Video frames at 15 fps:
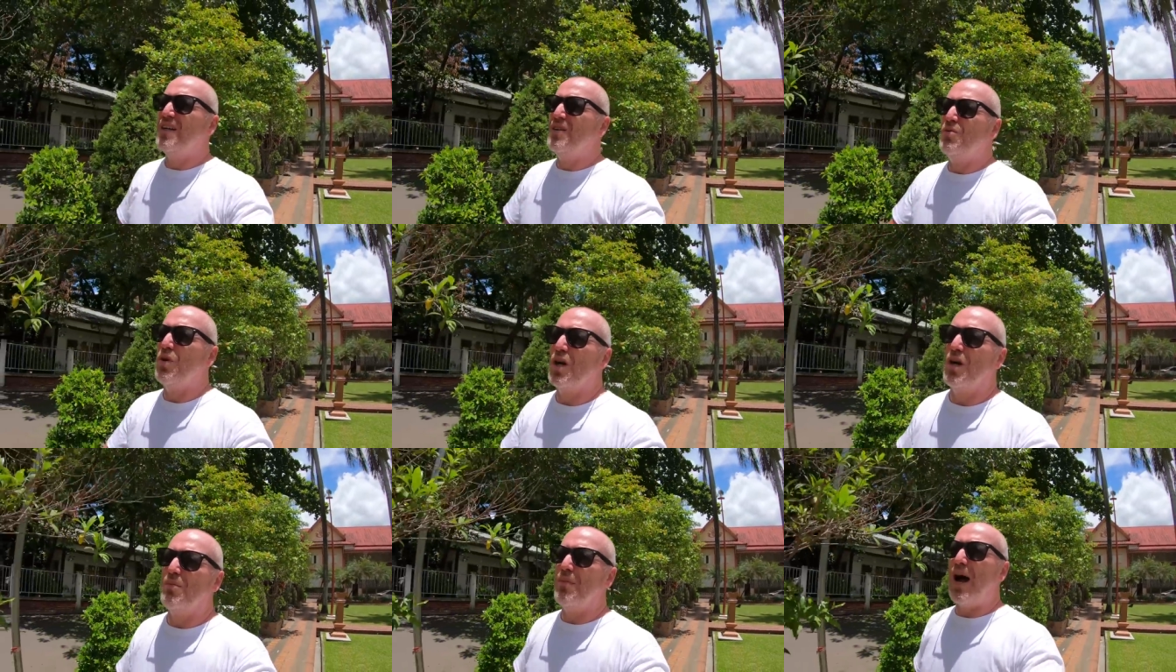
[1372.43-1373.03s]

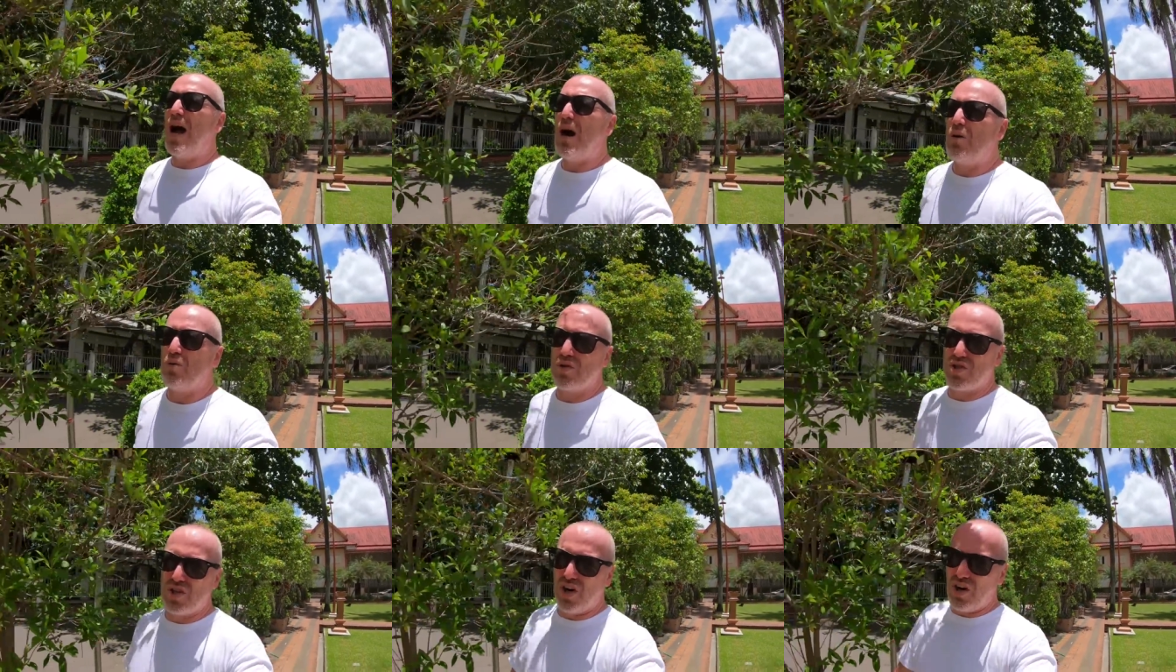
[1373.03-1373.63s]
when I'm
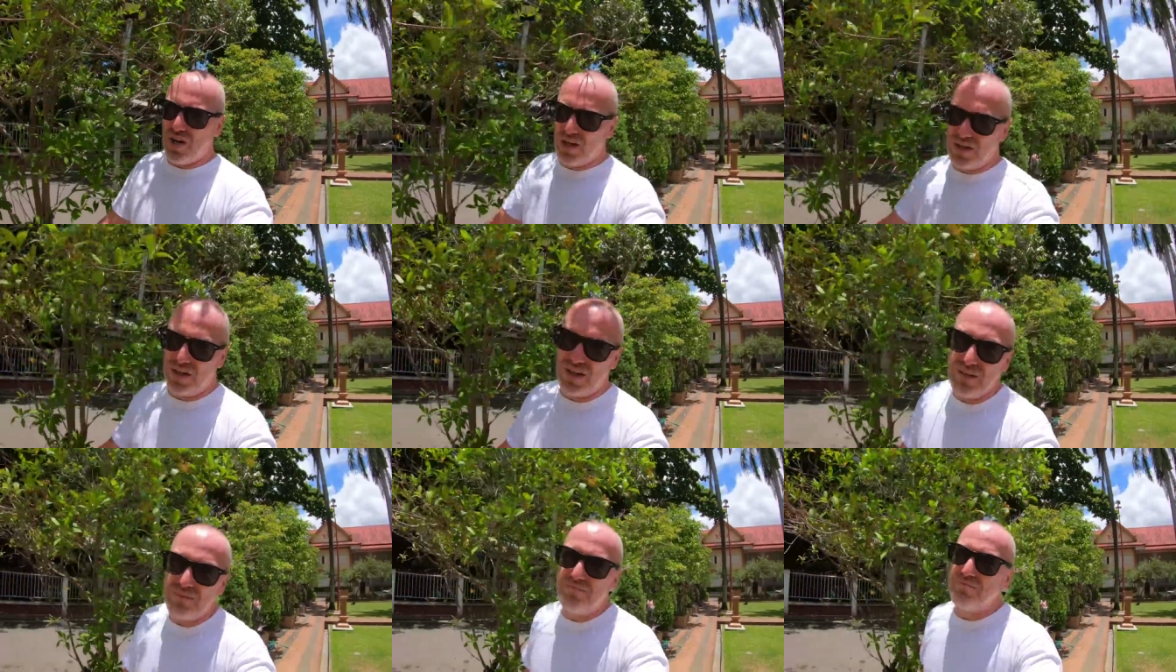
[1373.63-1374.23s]
outside,
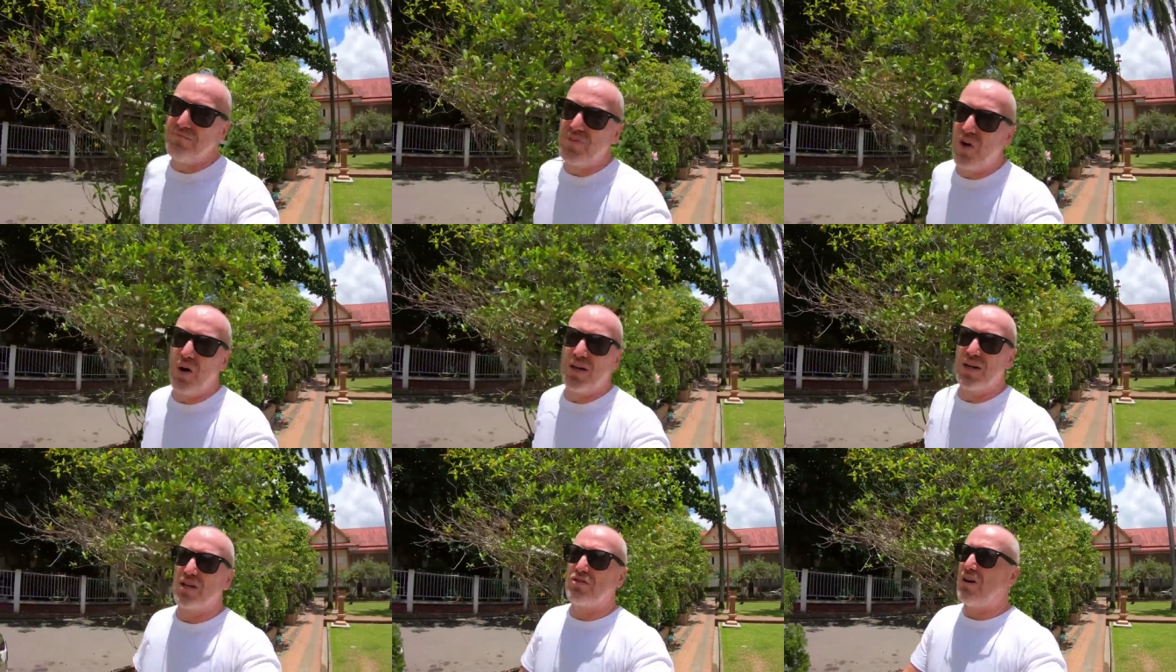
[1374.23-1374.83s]

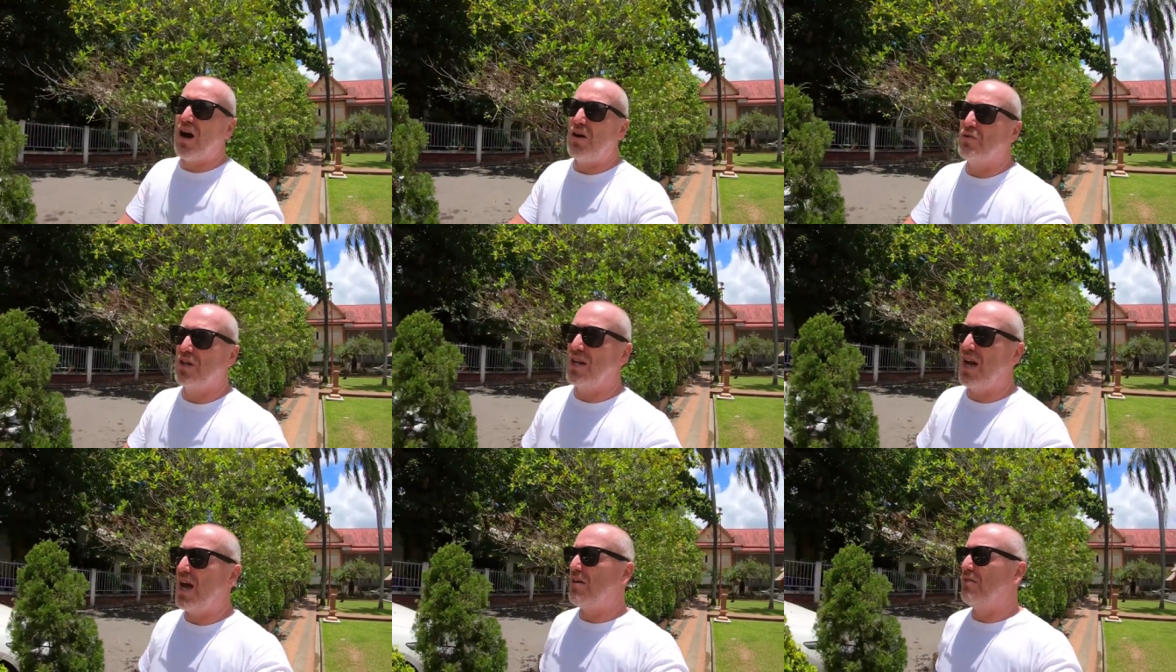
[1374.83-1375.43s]
not in a
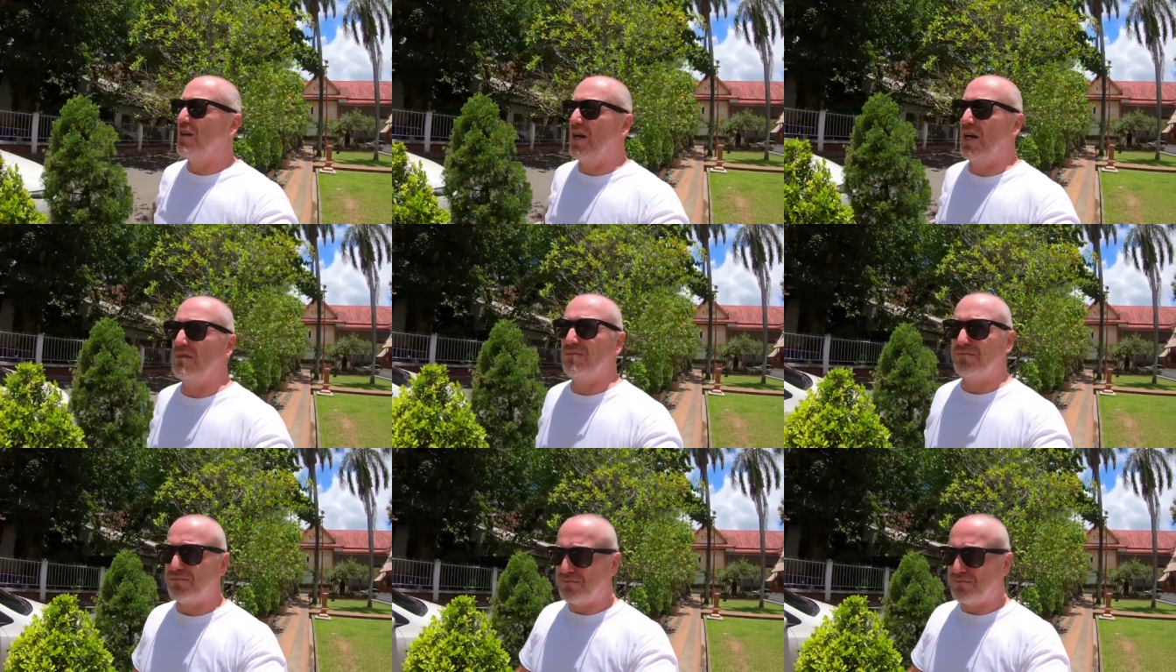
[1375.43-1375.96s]
crowded area.